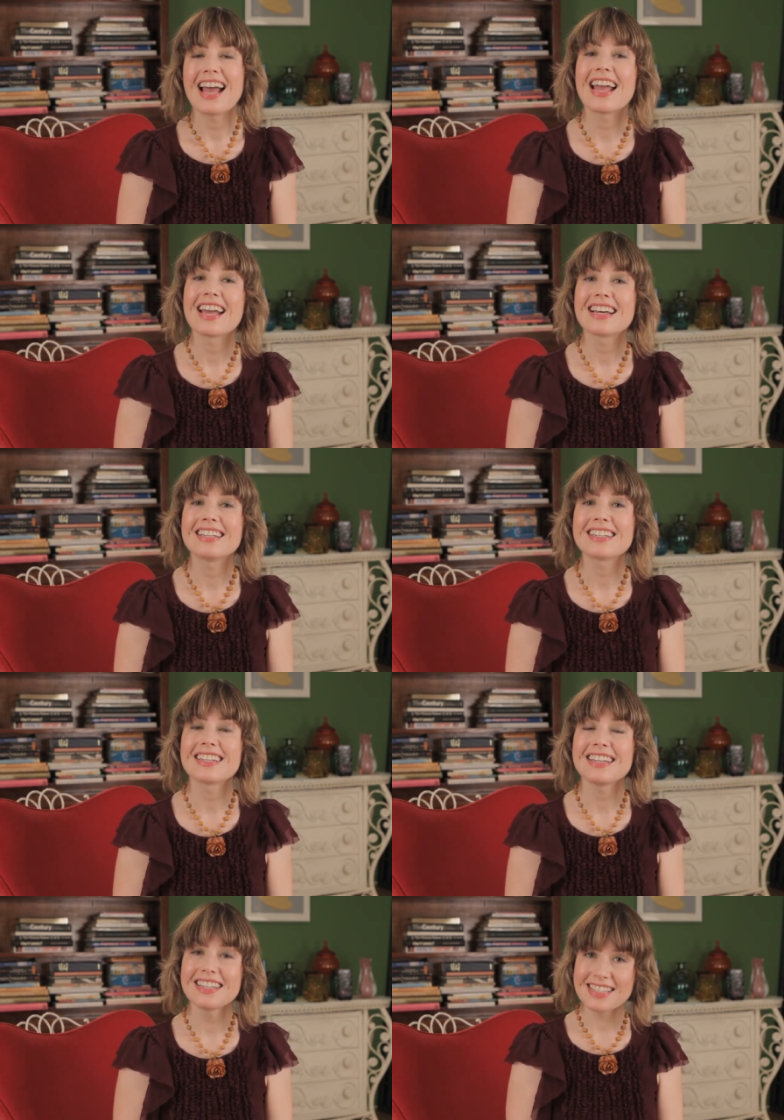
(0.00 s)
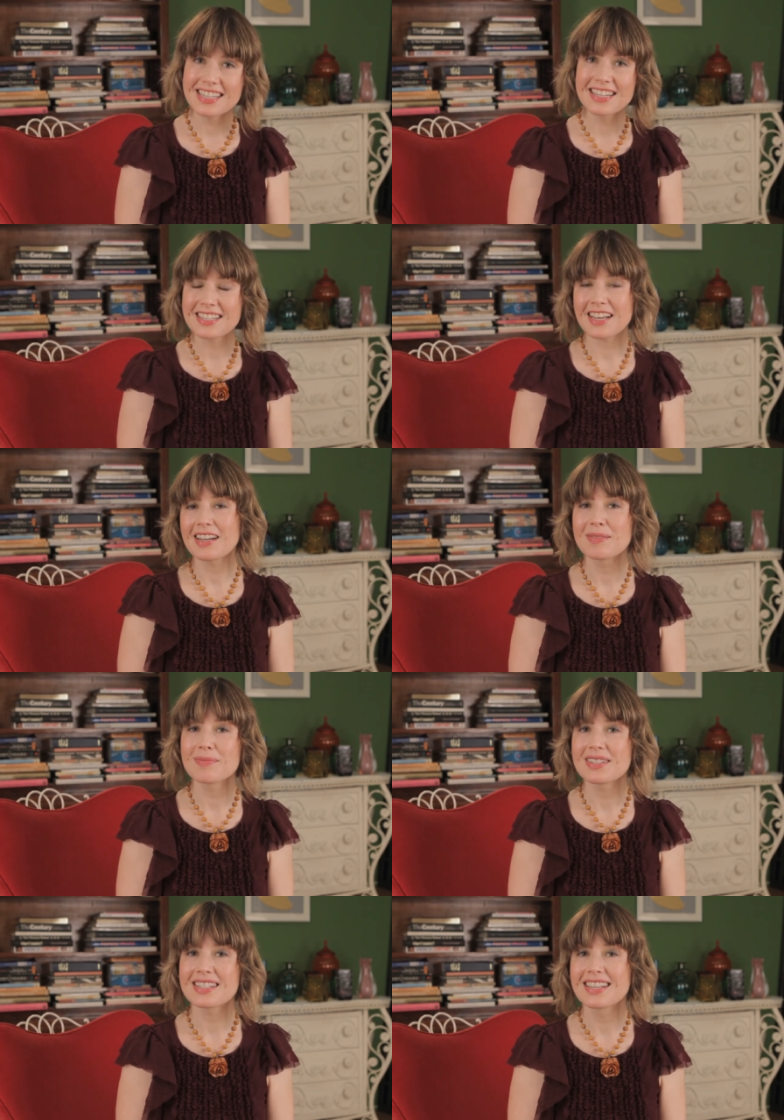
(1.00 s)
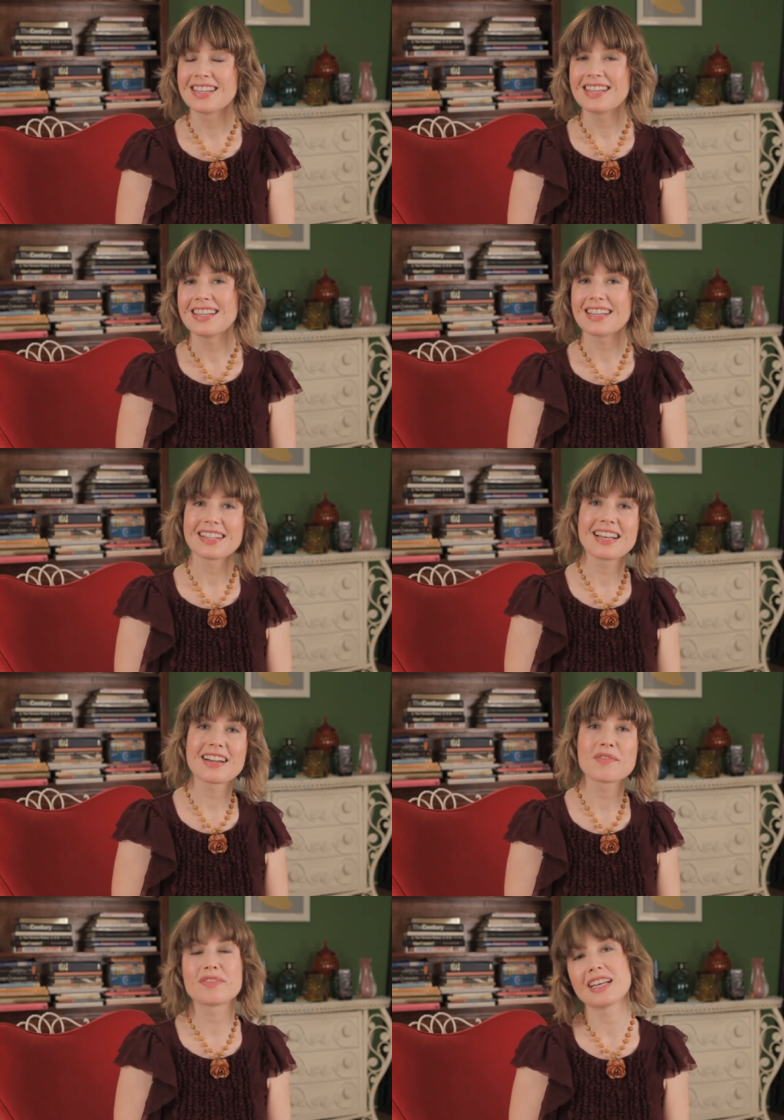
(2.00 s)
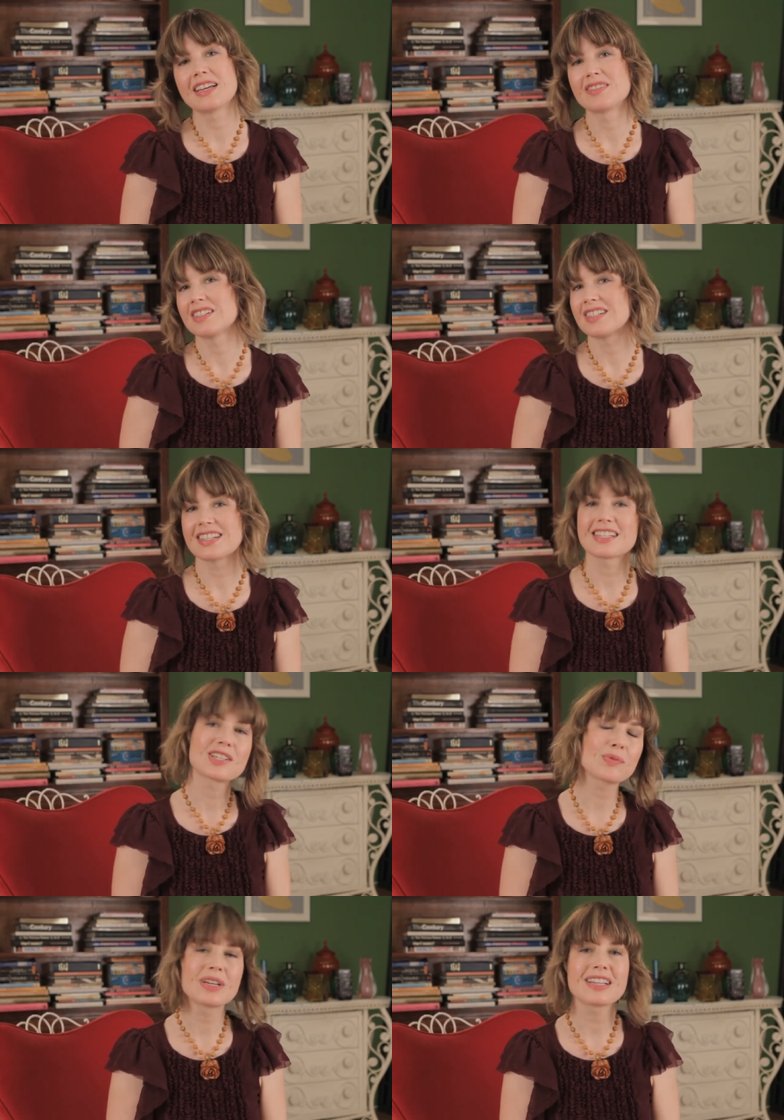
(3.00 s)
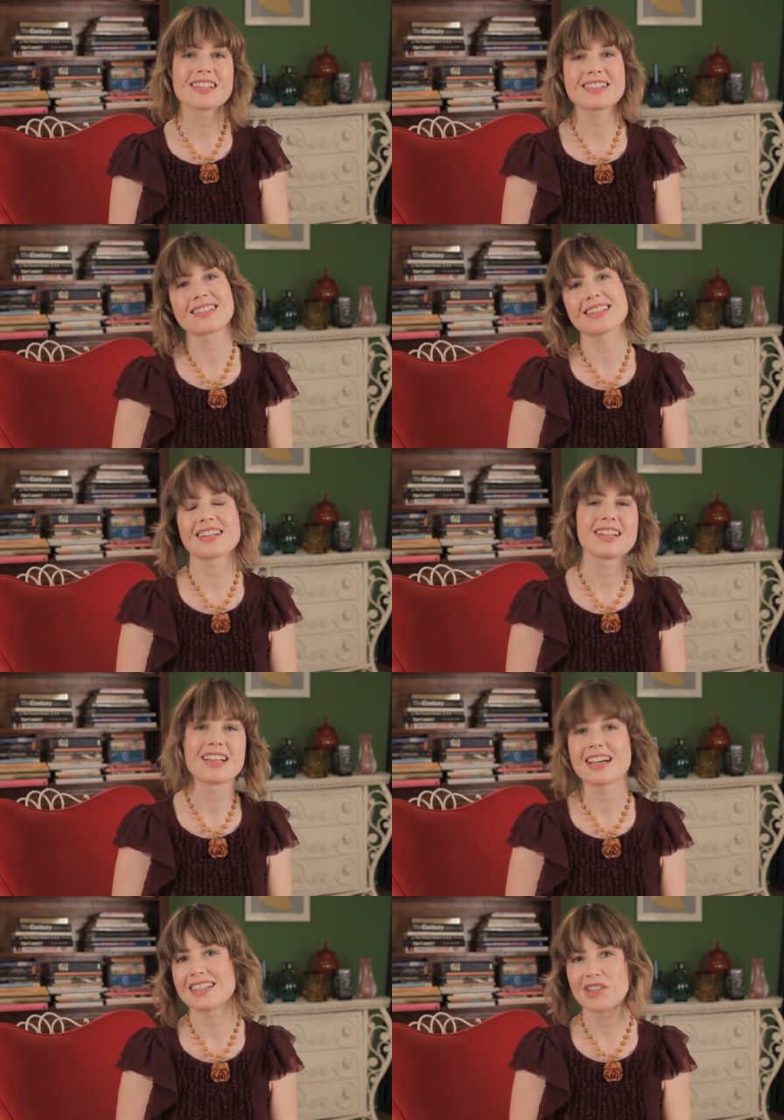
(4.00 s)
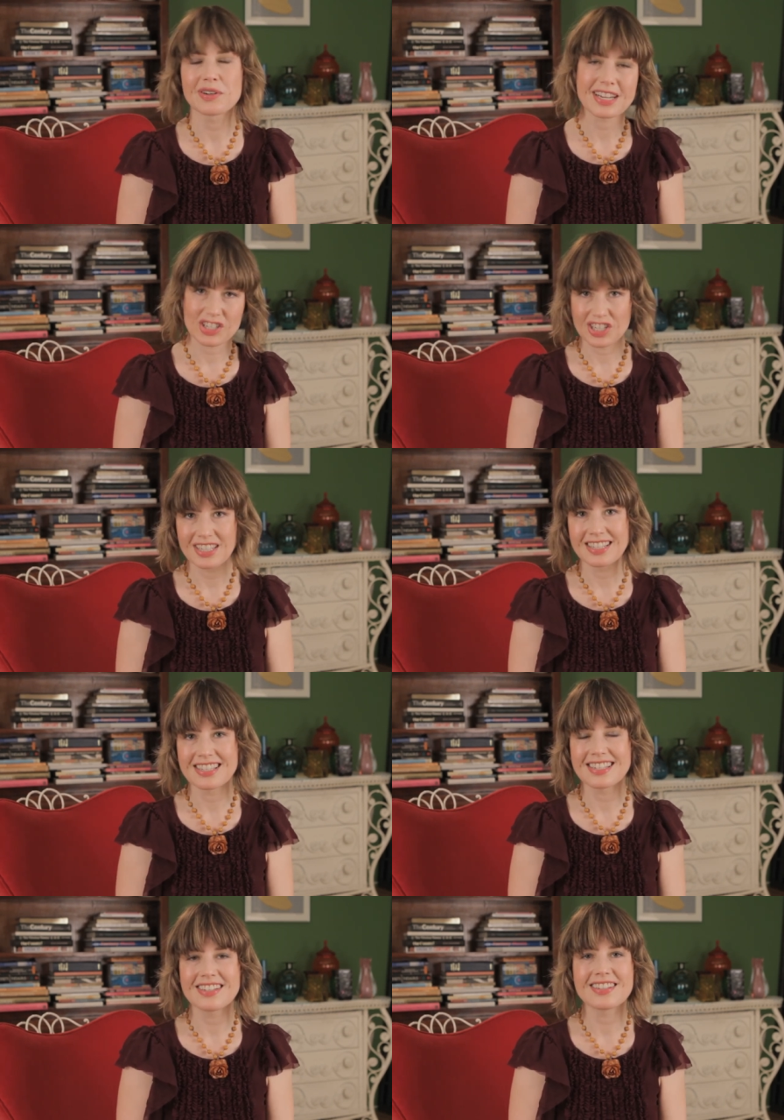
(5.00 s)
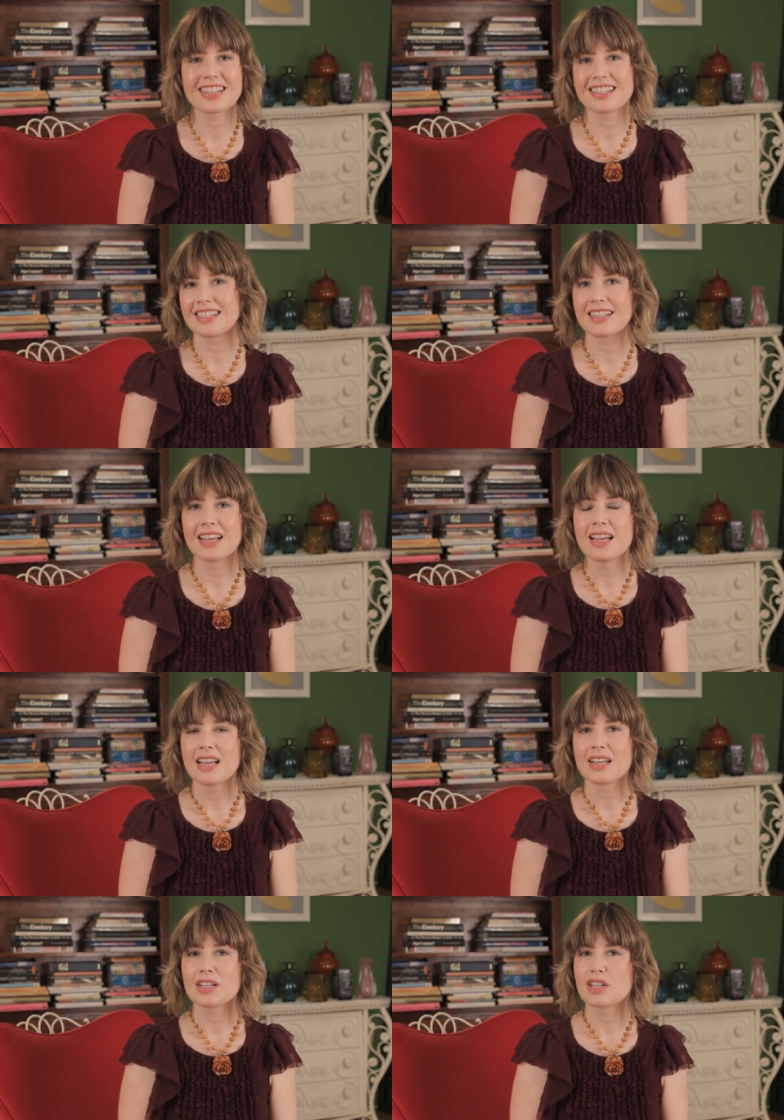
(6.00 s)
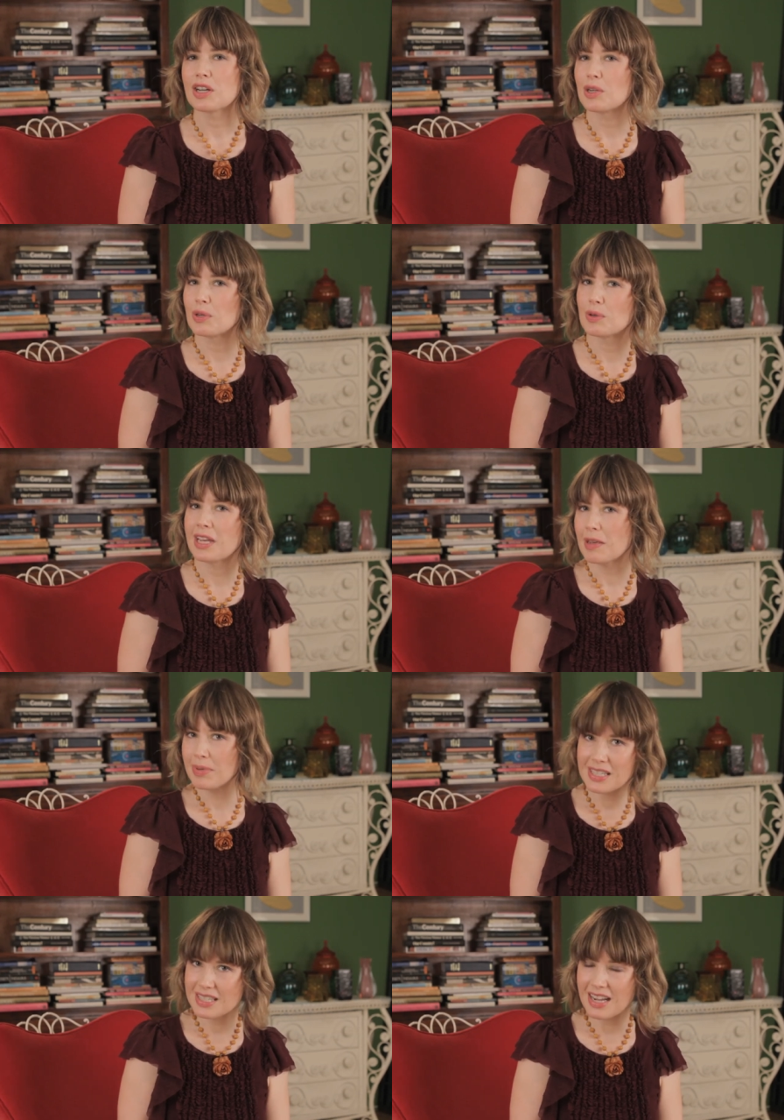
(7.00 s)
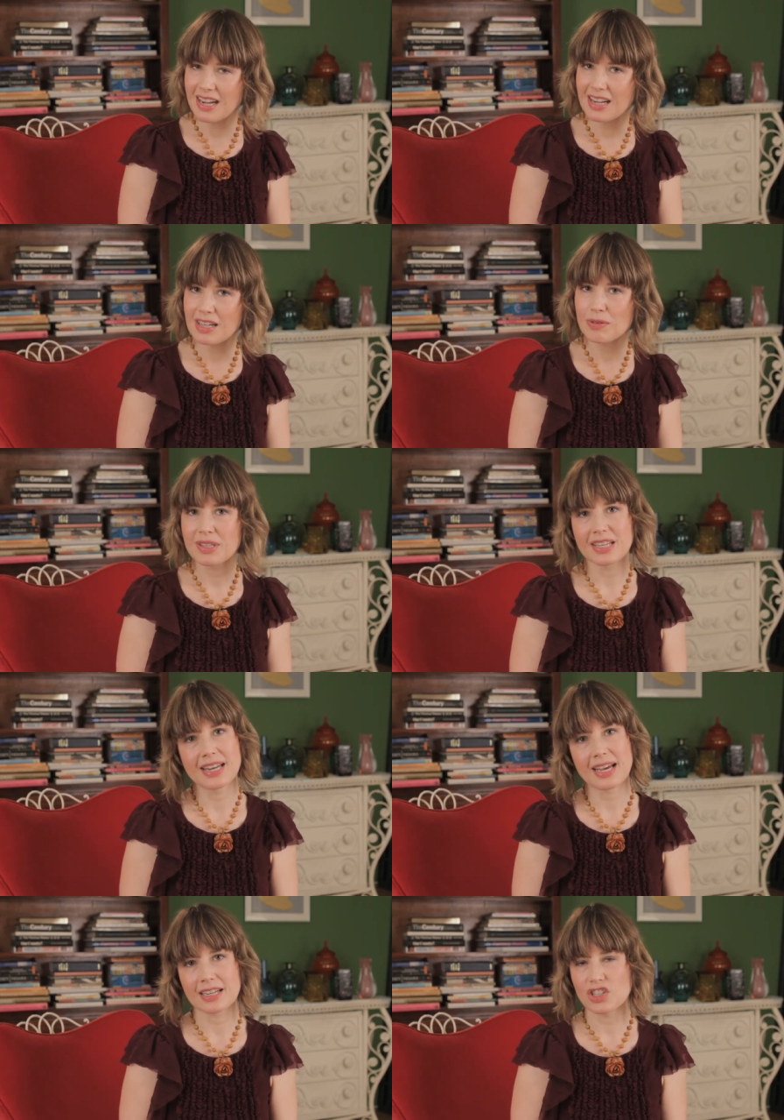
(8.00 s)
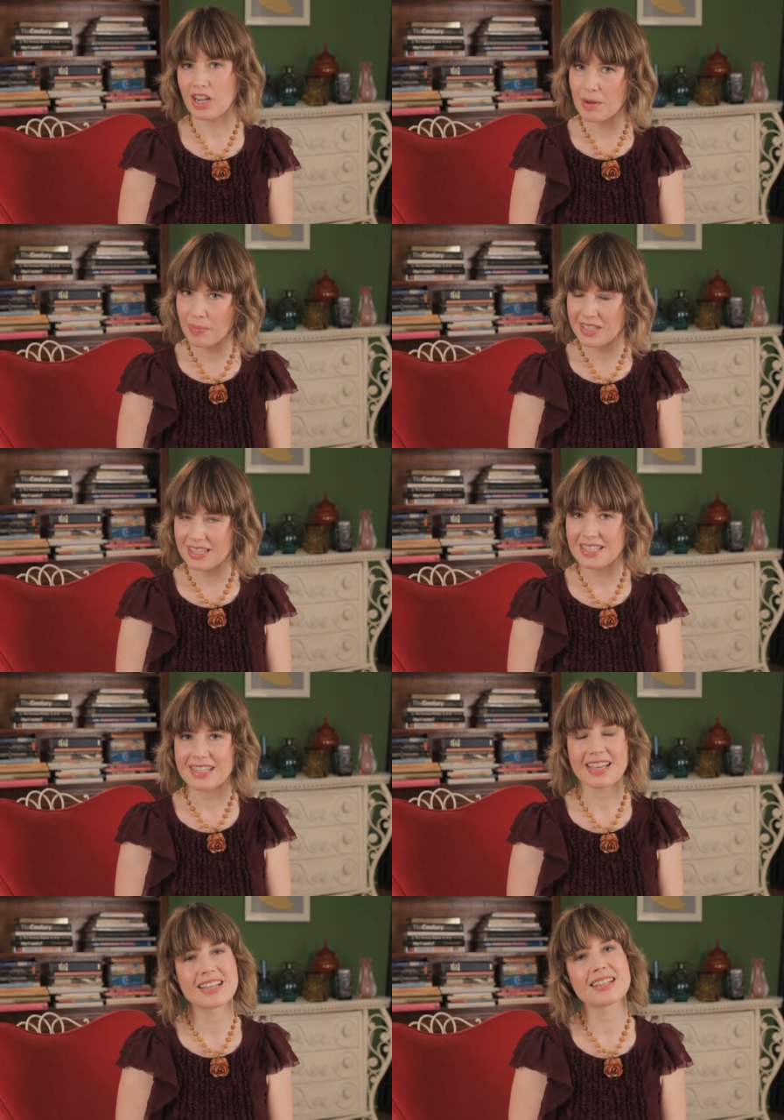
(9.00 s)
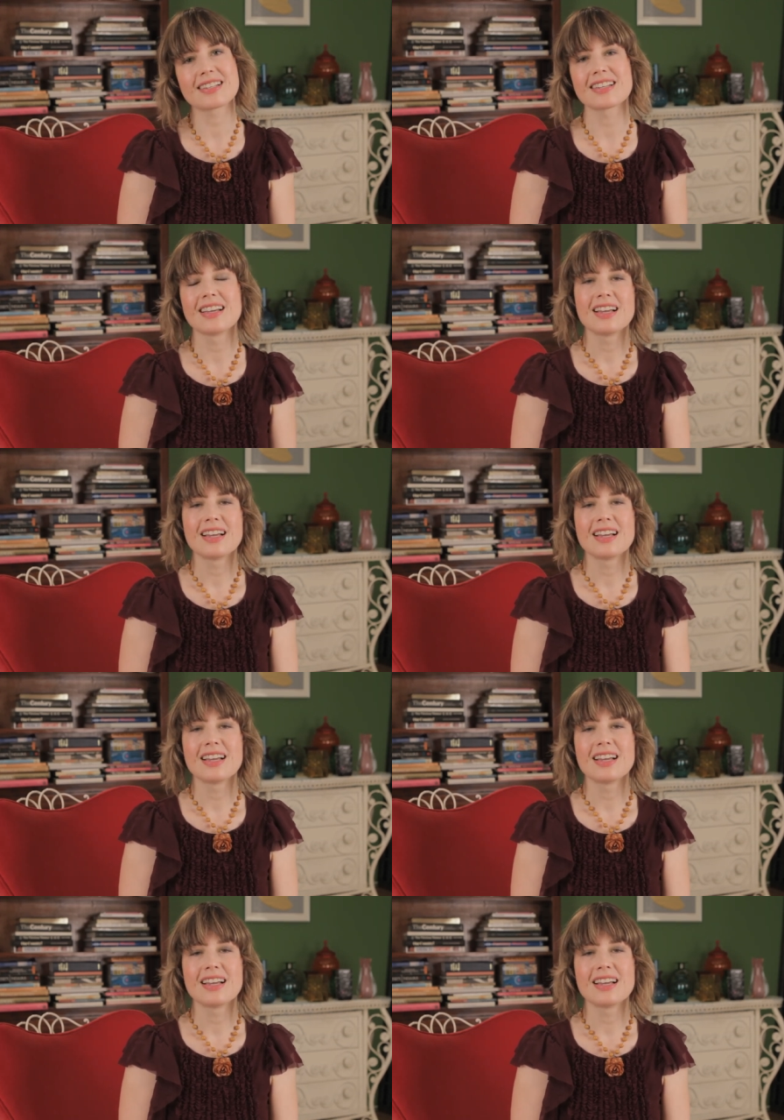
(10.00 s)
And incense comes in a lot of flavors. It swings in a lot of directions. You can go hippie style with the Nag Champa incense.